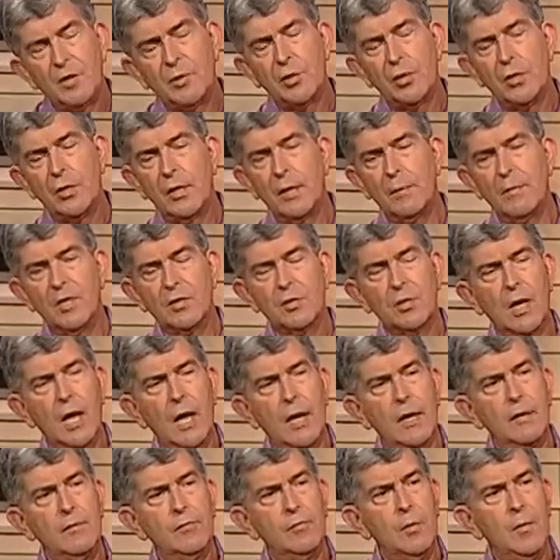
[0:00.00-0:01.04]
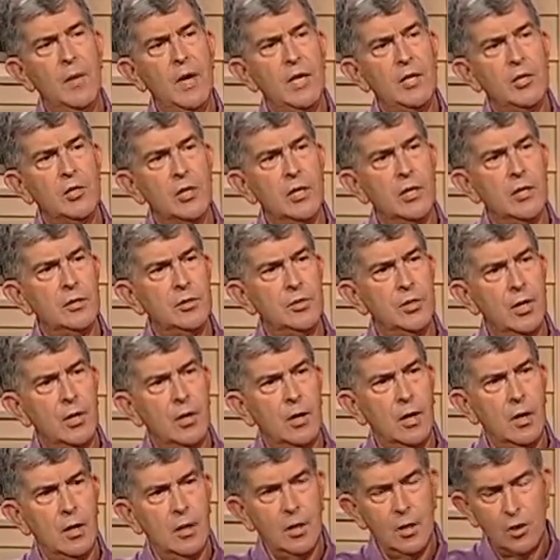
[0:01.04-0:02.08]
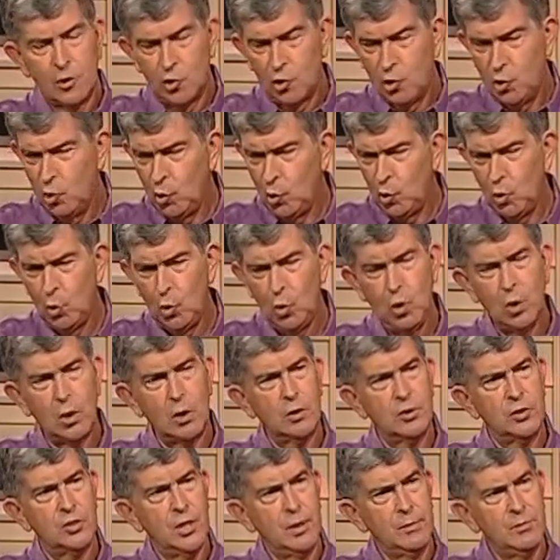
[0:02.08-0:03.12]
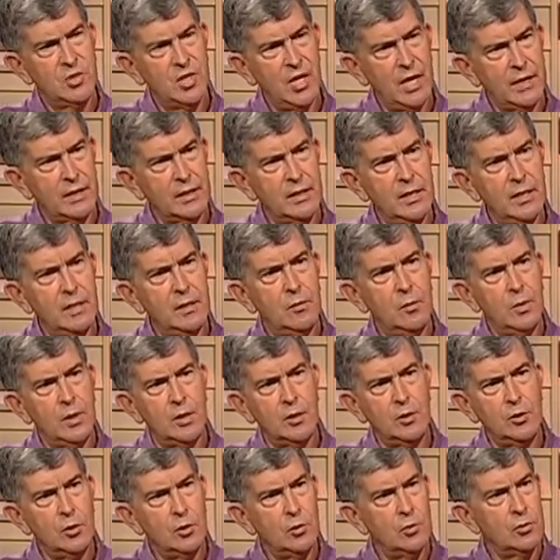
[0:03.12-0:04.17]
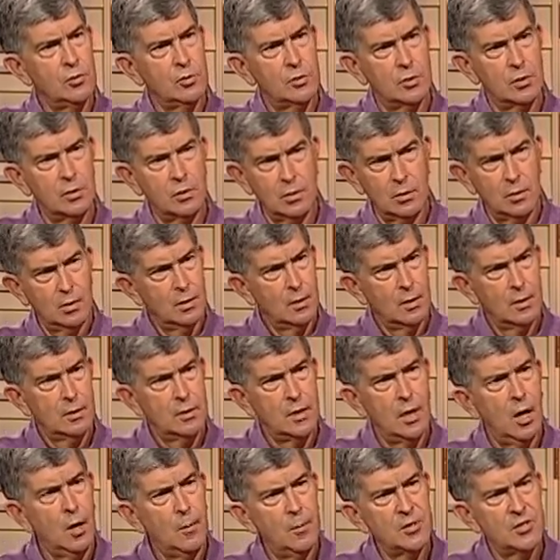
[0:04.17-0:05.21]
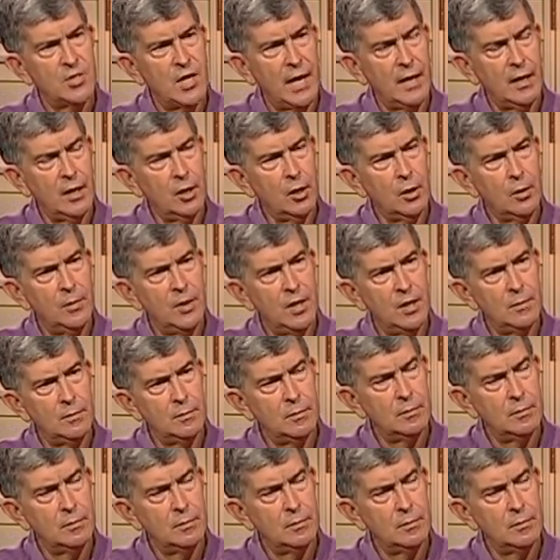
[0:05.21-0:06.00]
so you're giving us a lot of information. Is there a tool or some technique we can use to help us out a little bit?